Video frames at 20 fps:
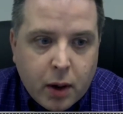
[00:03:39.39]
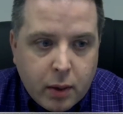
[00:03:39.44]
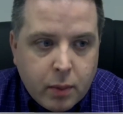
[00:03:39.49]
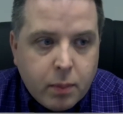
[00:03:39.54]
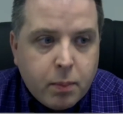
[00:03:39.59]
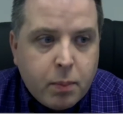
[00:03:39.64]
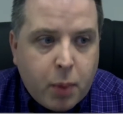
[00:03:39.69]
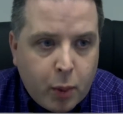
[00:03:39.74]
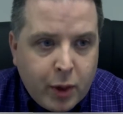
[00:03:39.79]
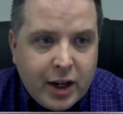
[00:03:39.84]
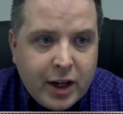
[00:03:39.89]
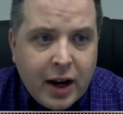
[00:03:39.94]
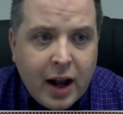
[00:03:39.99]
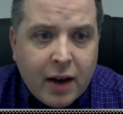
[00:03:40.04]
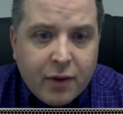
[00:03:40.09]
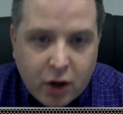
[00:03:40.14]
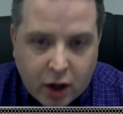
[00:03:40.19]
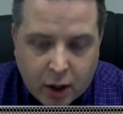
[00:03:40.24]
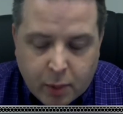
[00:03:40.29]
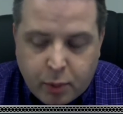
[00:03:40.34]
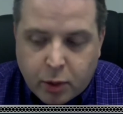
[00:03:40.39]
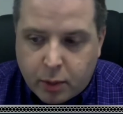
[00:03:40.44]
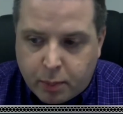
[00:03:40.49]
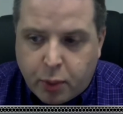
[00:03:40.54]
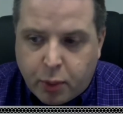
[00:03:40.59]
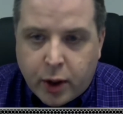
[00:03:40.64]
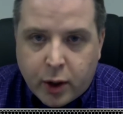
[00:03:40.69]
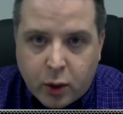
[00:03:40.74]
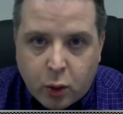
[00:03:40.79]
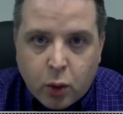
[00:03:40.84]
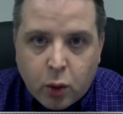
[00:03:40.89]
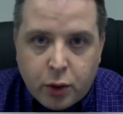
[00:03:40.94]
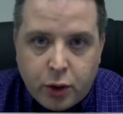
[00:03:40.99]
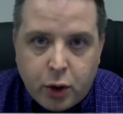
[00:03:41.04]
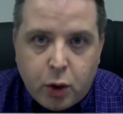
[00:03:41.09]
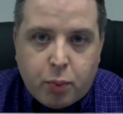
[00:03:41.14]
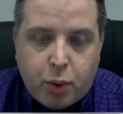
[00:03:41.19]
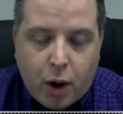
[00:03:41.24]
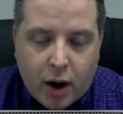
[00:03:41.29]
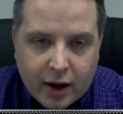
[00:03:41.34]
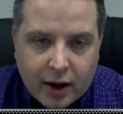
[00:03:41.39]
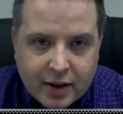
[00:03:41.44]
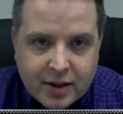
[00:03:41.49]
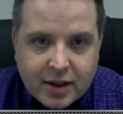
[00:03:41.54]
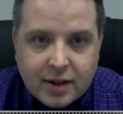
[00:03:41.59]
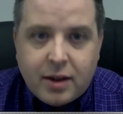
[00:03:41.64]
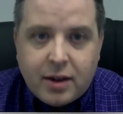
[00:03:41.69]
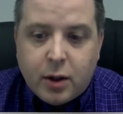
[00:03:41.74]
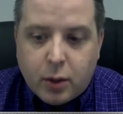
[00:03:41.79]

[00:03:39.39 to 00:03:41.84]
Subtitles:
But we did have a couple of pretty cool new products.